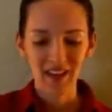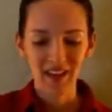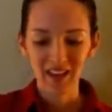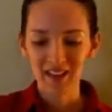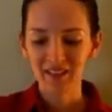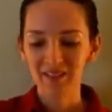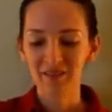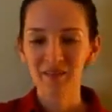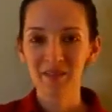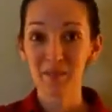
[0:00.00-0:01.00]
And
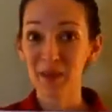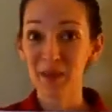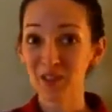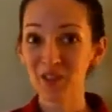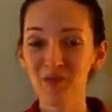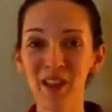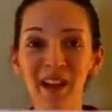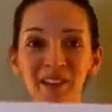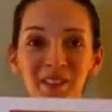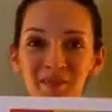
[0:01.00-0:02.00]
the Belgian
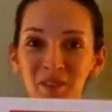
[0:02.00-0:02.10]
flag,